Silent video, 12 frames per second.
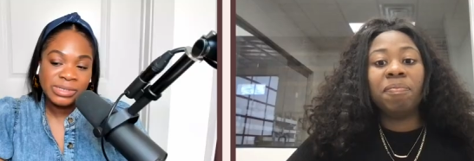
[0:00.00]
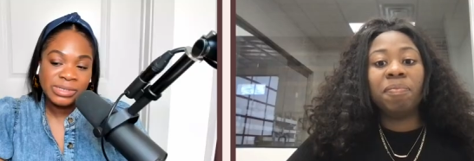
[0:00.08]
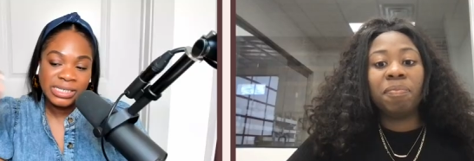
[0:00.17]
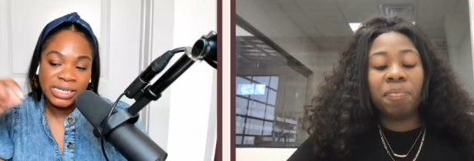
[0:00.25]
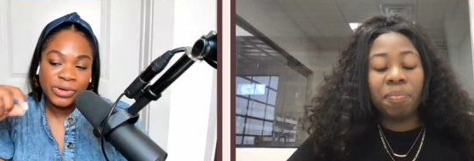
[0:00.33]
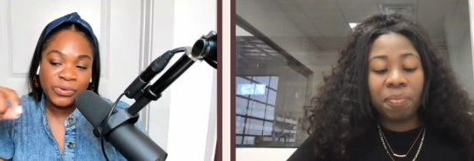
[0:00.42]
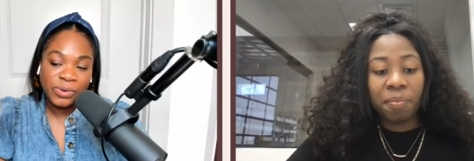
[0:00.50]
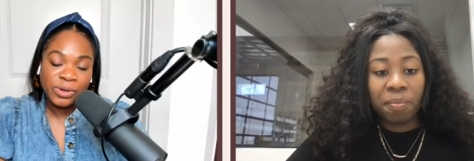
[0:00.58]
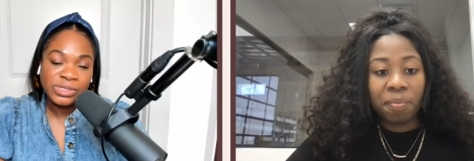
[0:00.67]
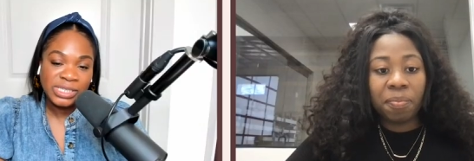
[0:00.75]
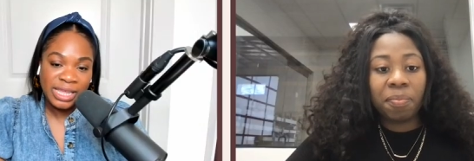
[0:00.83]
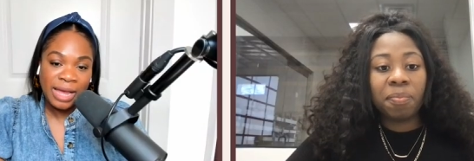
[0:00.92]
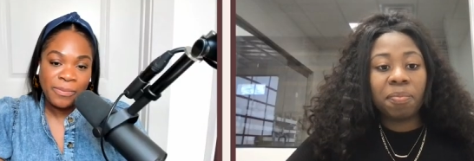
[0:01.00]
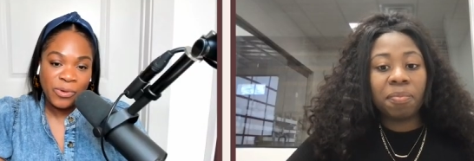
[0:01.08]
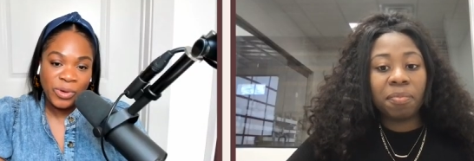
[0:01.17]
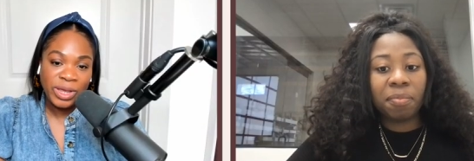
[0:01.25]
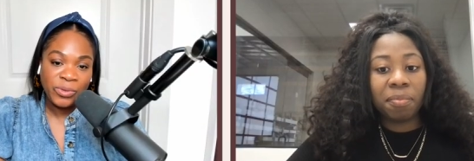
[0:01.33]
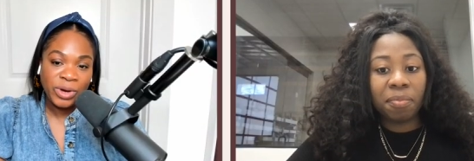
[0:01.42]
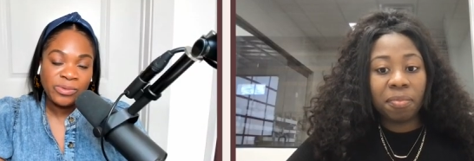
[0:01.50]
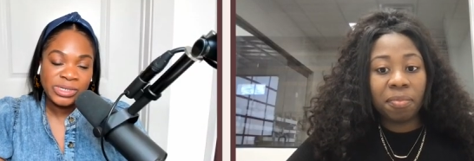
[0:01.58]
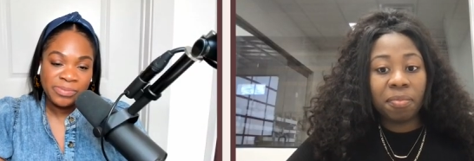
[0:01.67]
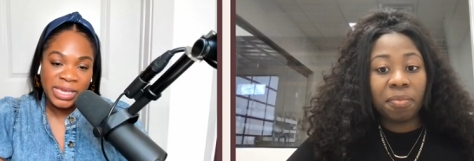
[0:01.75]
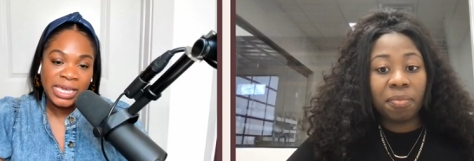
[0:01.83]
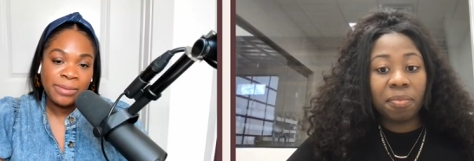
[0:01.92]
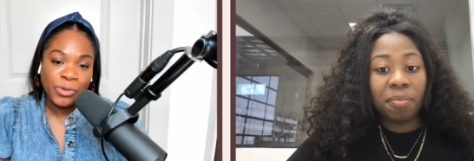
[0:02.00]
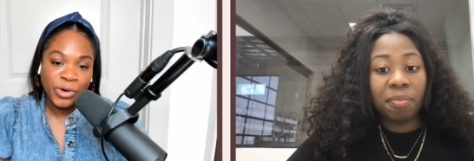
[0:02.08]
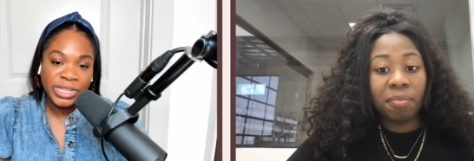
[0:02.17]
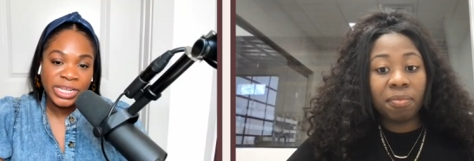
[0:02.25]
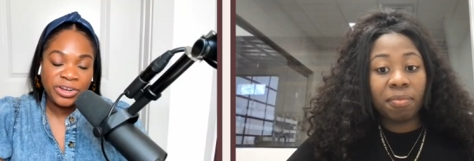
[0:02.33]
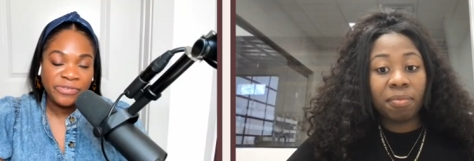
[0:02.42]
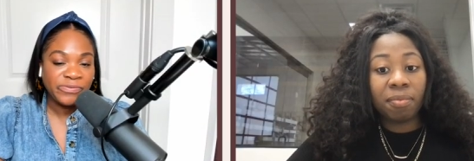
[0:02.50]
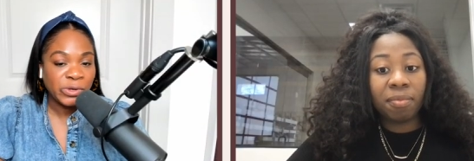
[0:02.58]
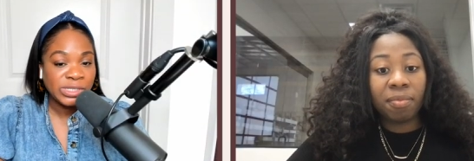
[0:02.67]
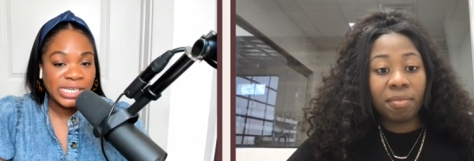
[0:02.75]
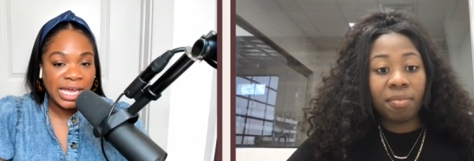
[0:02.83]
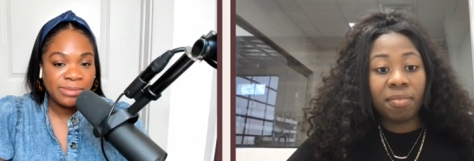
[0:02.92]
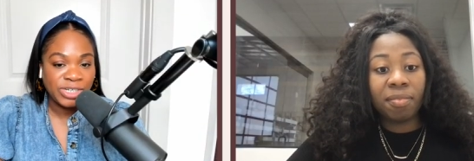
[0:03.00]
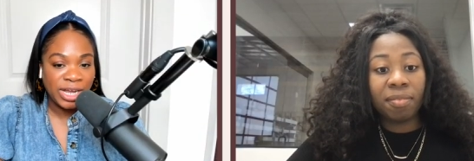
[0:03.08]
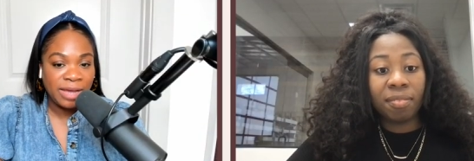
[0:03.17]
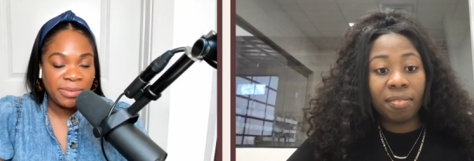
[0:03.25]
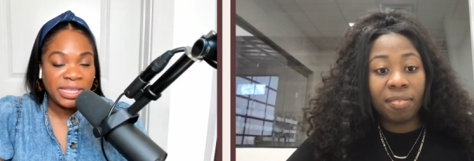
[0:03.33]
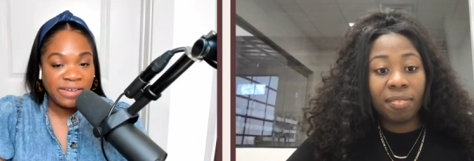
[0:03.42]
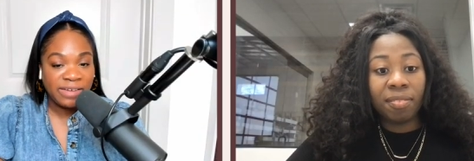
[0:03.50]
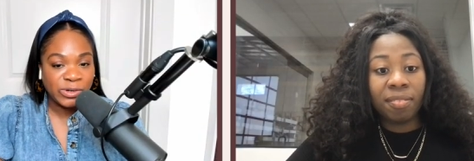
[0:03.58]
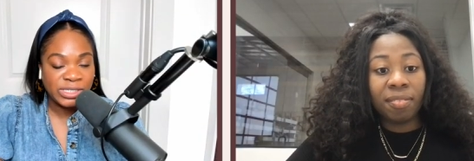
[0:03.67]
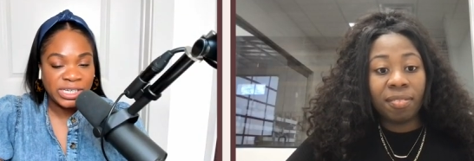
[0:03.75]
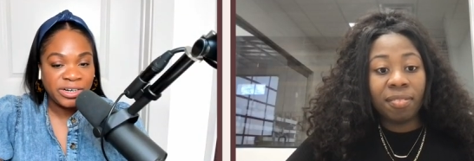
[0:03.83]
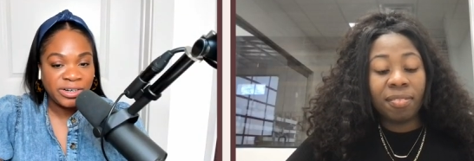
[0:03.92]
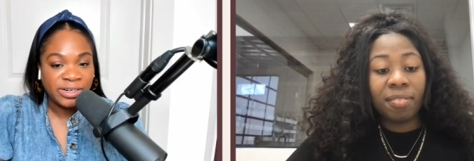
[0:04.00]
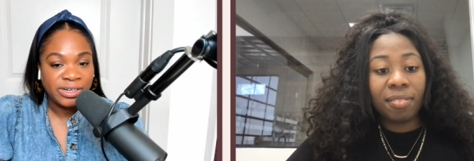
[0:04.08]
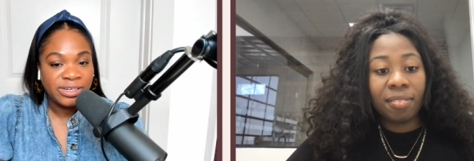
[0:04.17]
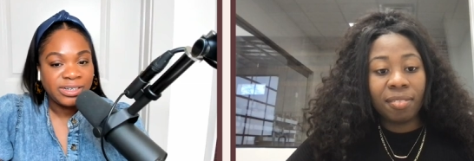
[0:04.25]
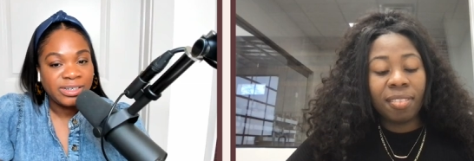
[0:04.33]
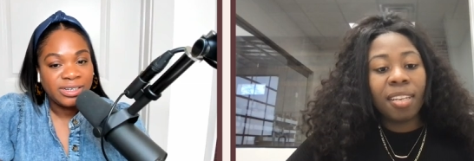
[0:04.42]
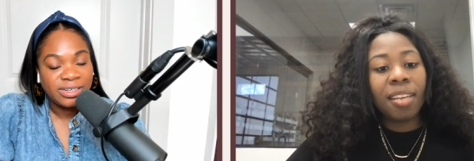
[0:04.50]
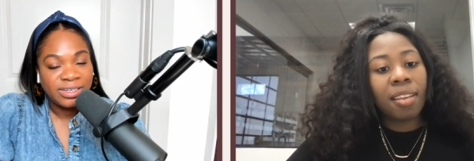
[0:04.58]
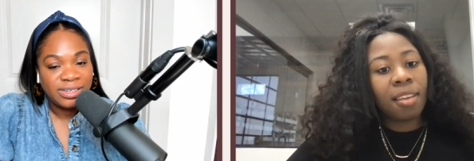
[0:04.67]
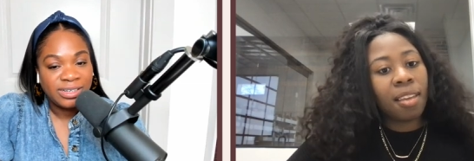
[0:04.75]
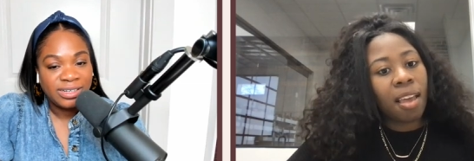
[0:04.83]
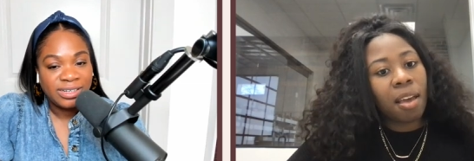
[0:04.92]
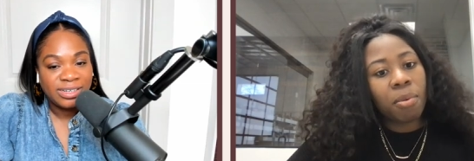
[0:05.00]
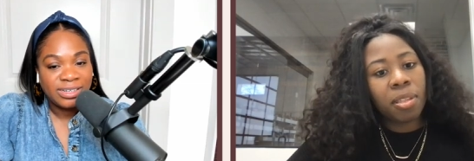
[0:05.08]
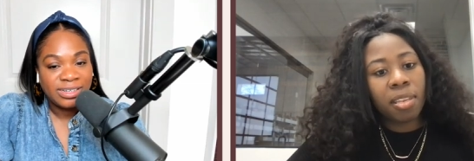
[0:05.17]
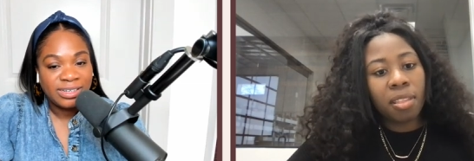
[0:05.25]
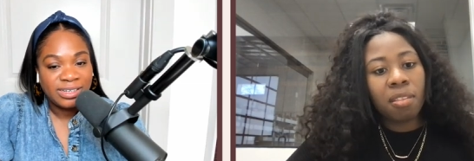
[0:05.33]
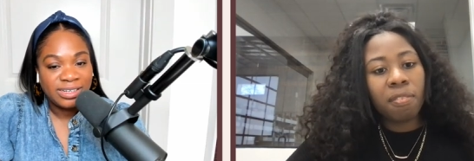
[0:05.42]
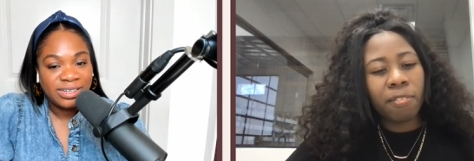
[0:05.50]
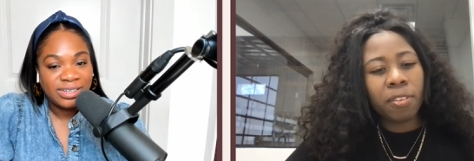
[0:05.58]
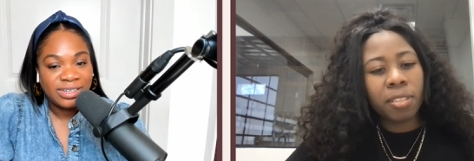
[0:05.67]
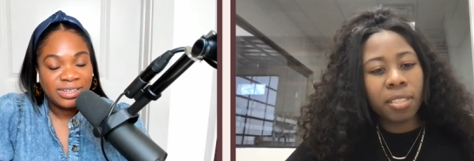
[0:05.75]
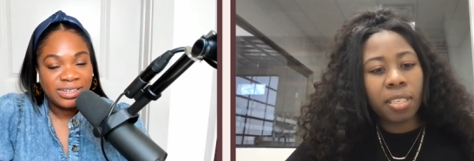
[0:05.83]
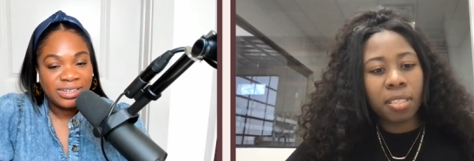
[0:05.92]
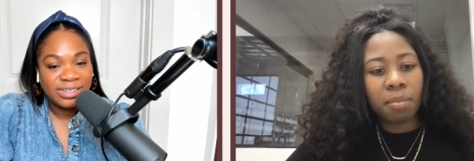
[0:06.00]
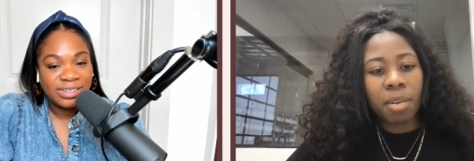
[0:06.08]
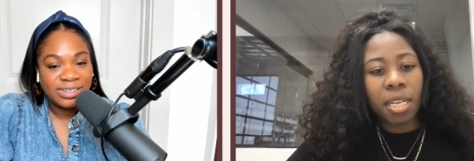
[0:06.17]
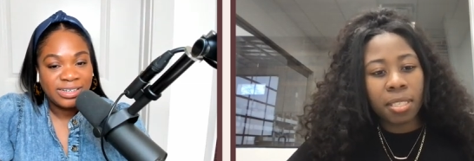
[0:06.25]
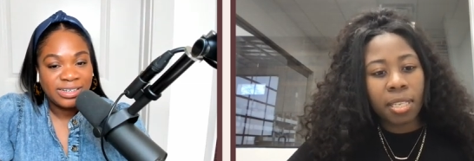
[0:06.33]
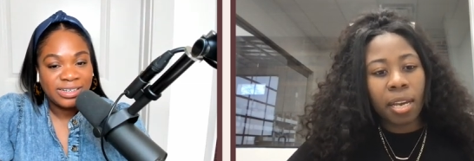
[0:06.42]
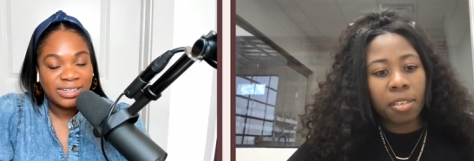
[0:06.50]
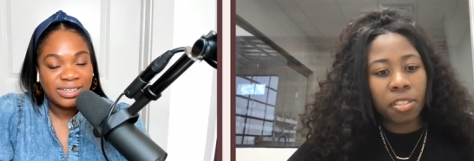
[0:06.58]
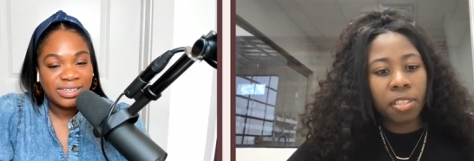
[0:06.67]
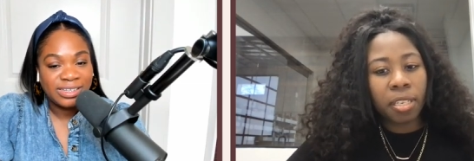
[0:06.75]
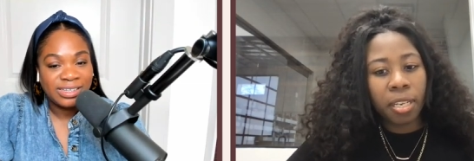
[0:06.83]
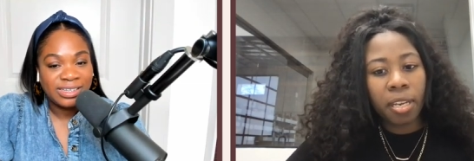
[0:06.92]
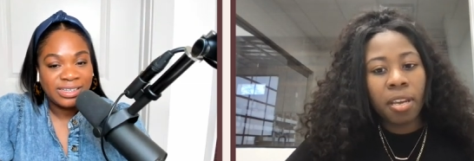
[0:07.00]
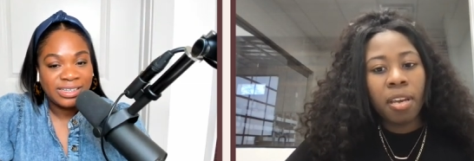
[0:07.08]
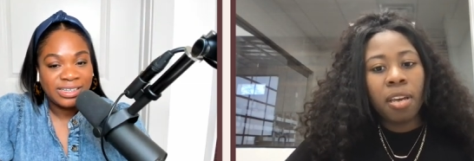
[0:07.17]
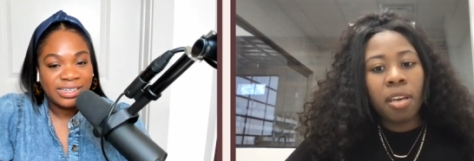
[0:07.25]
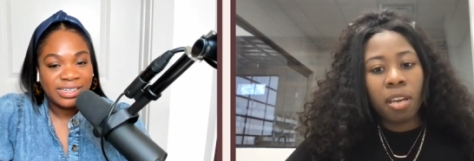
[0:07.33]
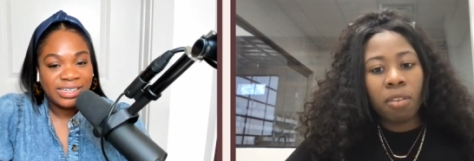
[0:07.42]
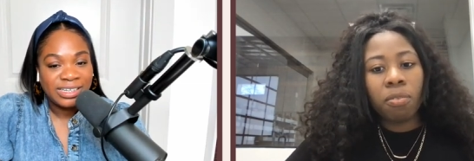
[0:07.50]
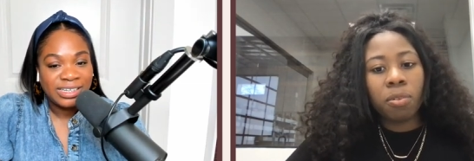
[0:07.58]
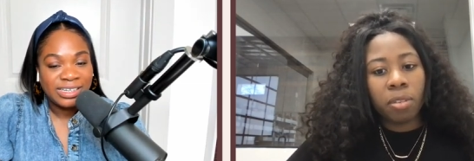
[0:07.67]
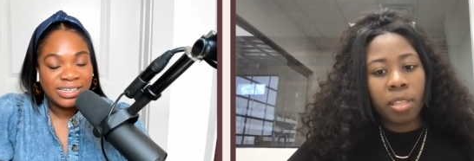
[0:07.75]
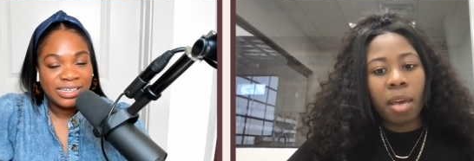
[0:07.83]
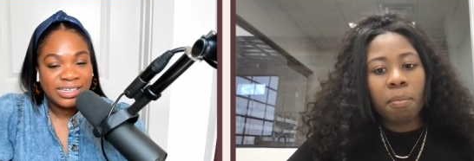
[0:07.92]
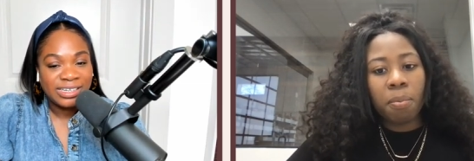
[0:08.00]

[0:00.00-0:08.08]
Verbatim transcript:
Speaker 1: did it grow to that point where it was making more than your full time job in that first year?
Speaker 2: Yeah, within the first six months, actually, it grew to that